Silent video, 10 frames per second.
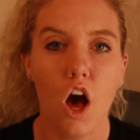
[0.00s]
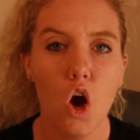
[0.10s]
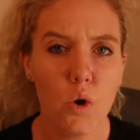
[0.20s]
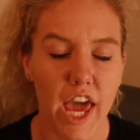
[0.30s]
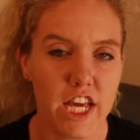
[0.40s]

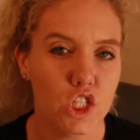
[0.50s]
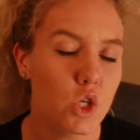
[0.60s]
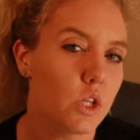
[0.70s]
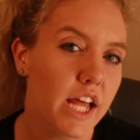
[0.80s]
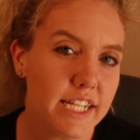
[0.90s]
Okay,
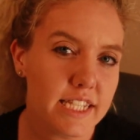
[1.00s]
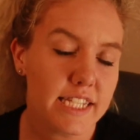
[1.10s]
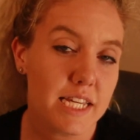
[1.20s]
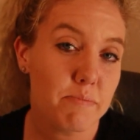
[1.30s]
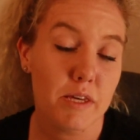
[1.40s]
so let's
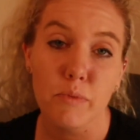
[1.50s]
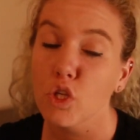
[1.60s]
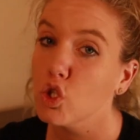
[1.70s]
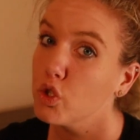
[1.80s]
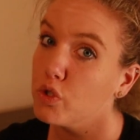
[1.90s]
say maybe
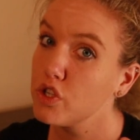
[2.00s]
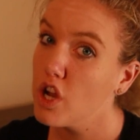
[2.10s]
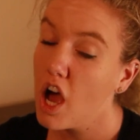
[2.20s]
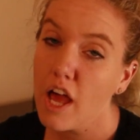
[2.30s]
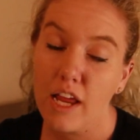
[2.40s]
you're
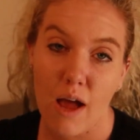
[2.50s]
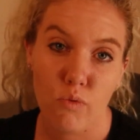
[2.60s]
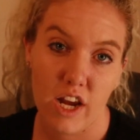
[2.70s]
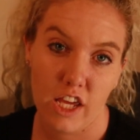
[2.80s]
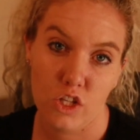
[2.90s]

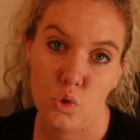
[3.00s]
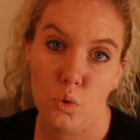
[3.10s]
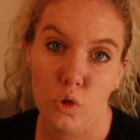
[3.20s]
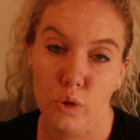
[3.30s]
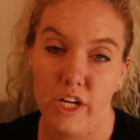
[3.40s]
not running
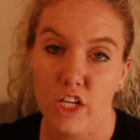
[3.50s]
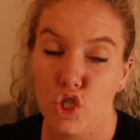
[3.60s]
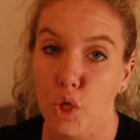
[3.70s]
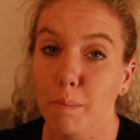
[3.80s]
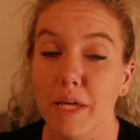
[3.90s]
into a luring
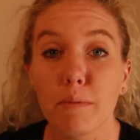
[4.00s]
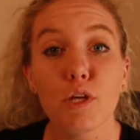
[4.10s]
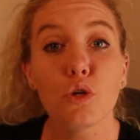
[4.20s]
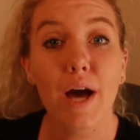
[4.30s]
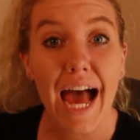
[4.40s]
issue.
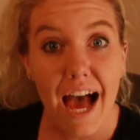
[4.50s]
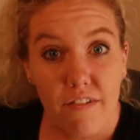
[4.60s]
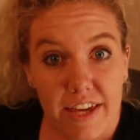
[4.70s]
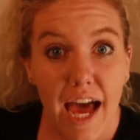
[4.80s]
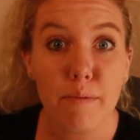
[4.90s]
Maybe you
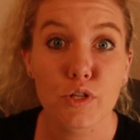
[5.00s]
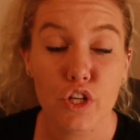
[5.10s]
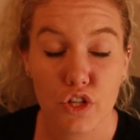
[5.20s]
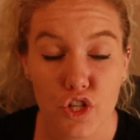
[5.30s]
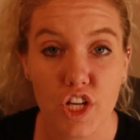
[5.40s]
have
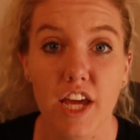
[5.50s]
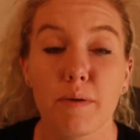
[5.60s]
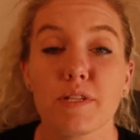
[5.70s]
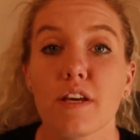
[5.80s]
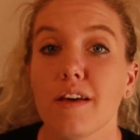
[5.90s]
captured,
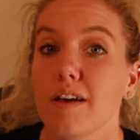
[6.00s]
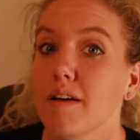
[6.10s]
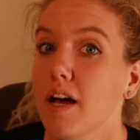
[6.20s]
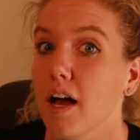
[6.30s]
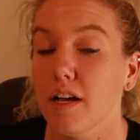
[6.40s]
shaped,
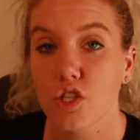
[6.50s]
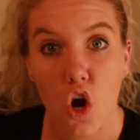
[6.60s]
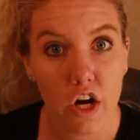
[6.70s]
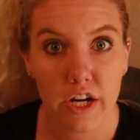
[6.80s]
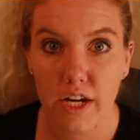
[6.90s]

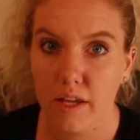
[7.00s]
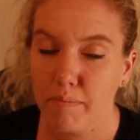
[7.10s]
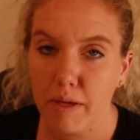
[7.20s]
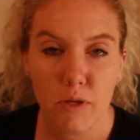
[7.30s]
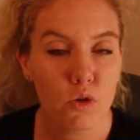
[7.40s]
targeted.
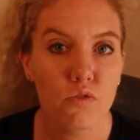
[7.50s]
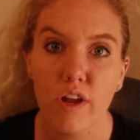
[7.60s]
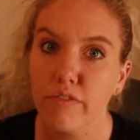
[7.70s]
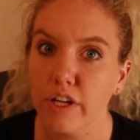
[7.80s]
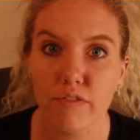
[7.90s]
Maybe you've
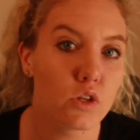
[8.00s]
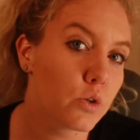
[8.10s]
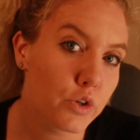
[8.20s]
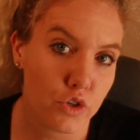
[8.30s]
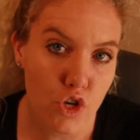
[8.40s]
never even
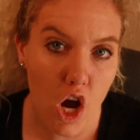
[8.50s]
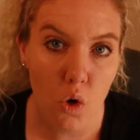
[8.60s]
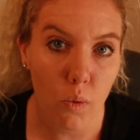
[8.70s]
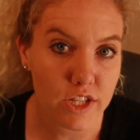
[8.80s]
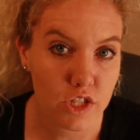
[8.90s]
lured your
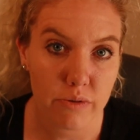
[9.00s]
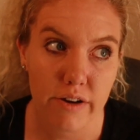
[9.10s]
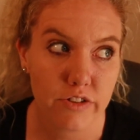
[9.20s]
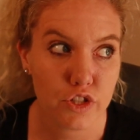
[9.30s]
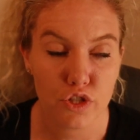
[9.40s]
dog
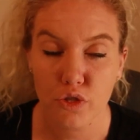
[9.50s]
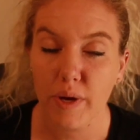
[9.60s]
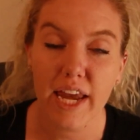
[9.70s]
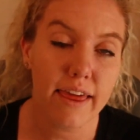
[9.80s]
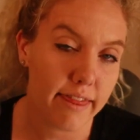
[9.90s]
whatsoever to do
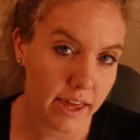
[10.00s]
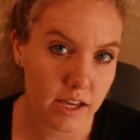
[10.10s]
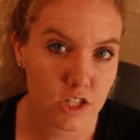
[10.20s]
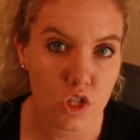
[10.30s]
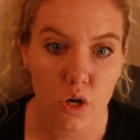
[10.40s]

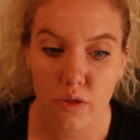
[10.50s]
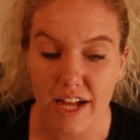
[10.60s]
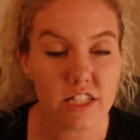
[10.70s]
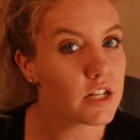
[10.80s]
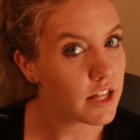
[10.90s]
anything. So
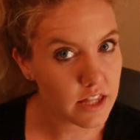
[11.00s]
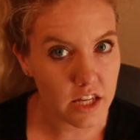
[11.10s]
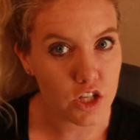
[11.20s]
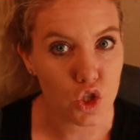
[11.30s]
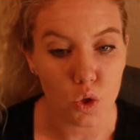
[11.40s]
that's not
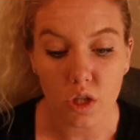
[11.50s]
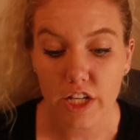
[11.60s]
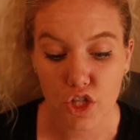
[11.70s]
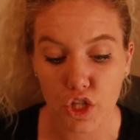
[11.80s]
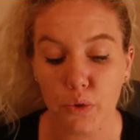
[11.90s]
the
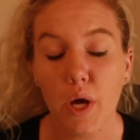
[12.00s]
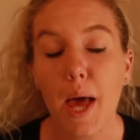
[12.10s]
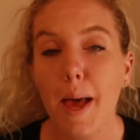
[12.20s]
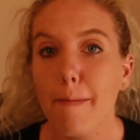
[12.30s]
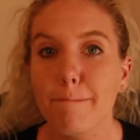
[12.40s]
issue.
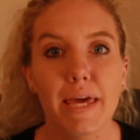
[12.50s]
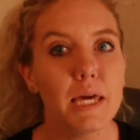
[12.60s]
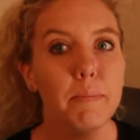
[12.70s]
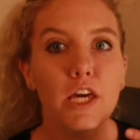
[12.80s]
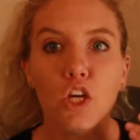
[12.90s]

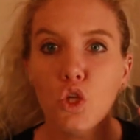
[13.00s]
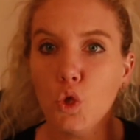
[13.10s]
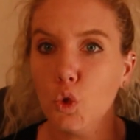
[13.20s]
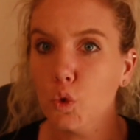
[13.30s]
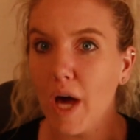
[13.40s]
Maybe
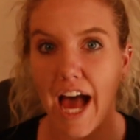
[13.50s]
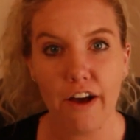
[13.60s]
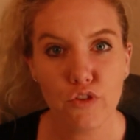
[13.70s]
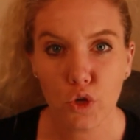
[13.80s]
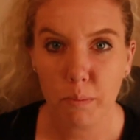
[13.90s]
you
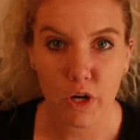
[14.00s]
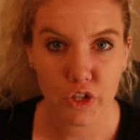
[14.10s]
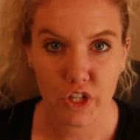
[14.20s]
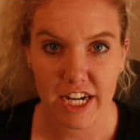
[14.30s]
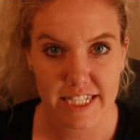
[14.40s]
have your
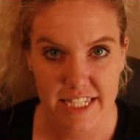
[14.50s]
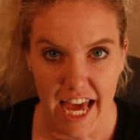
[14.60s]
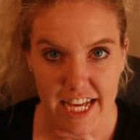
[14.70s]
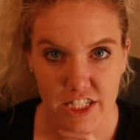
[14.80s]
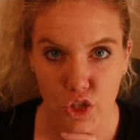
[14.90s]
marker as
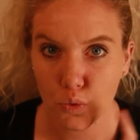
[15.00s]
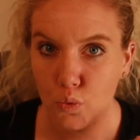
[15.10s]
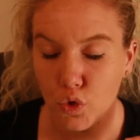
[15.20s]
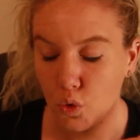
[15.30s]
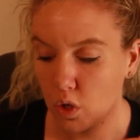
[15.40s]
yes,
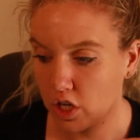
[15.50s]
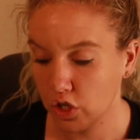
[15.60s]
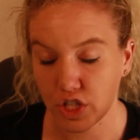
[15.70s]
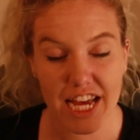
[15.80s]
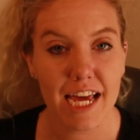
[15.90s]

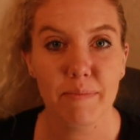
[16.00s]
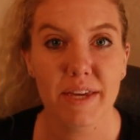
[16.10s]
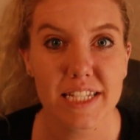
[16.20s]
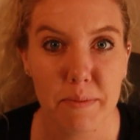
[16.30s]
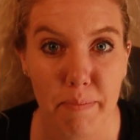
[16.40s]
your
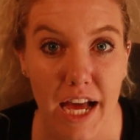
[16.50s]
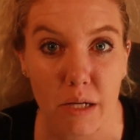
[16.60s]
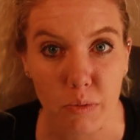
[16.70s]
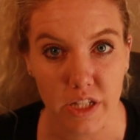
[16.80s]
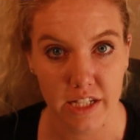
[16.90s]
timing is
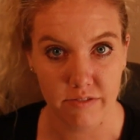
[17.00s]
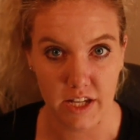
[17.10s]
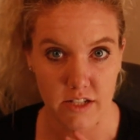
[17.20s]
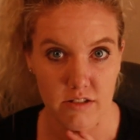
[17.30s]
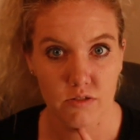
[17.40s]
impeccable
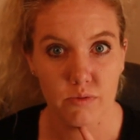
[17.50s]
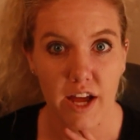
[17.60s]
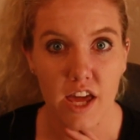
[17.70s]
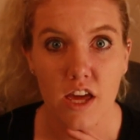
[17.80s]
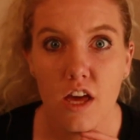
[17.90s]
even,
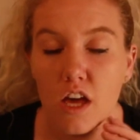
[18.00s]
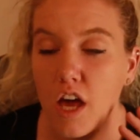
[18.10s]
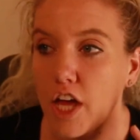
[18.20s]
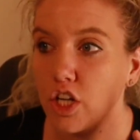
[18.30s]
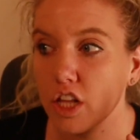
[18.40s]
right?
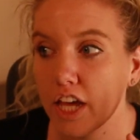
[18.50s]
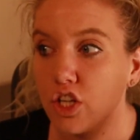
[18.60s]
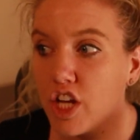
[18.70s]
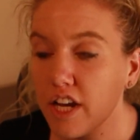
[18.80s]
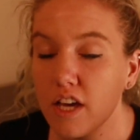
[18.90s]
And you're
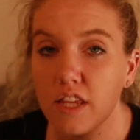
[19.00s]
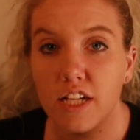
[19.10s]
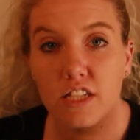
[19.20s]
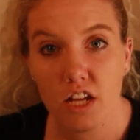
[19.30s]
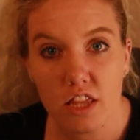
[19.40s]
like, Jenna,
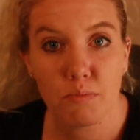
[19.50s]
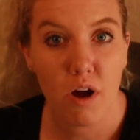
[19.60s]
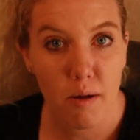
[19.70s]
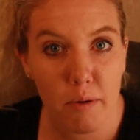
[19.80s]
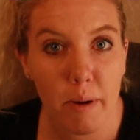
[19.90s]
that's not the
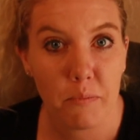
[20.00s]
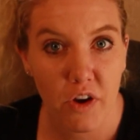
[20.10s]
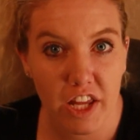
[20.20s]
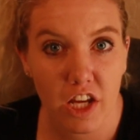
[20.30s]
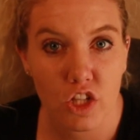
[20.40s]
problem I'm
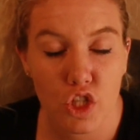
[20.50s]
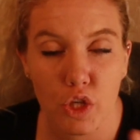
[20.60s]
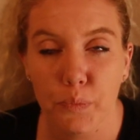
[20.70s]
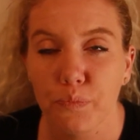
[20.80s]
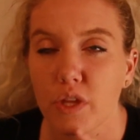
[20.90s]
running
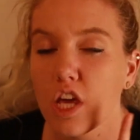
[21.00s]
into.